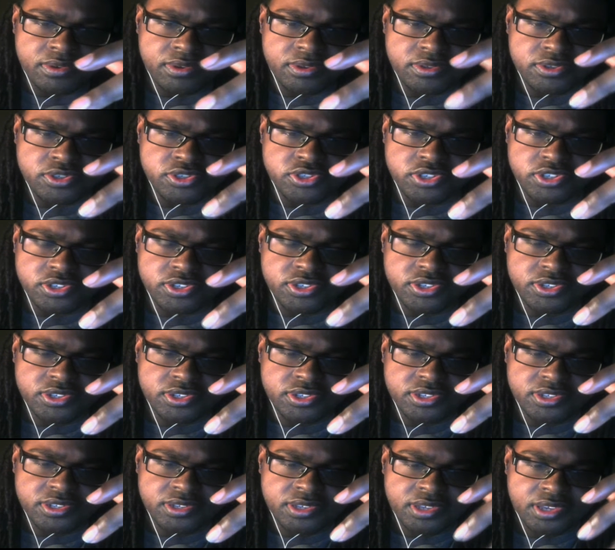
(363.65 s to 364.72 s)

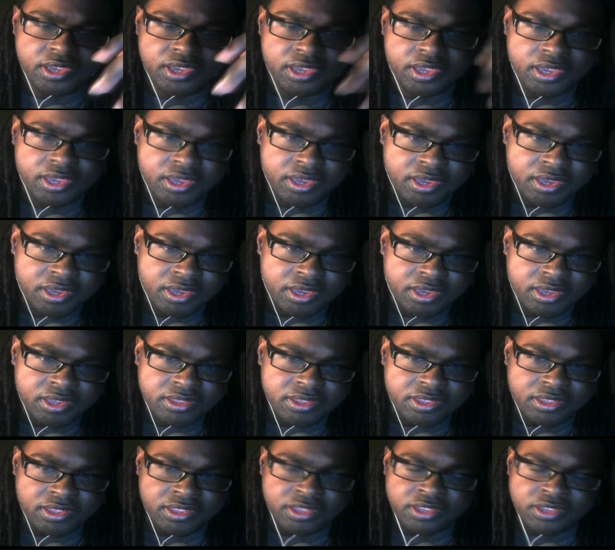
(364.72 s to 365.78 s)
just
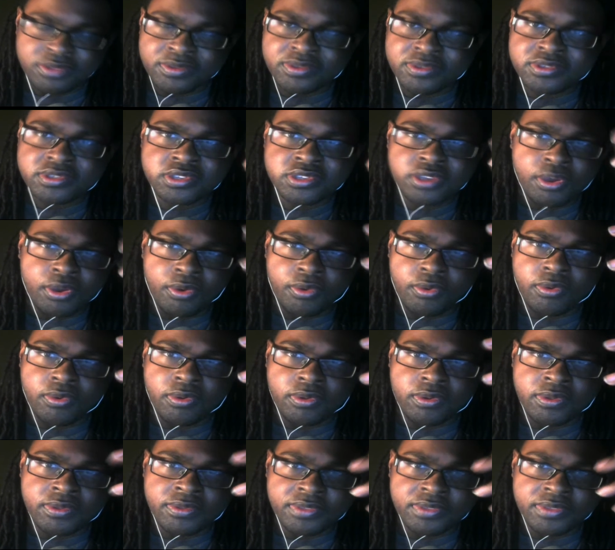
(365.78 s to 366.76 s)
the toll,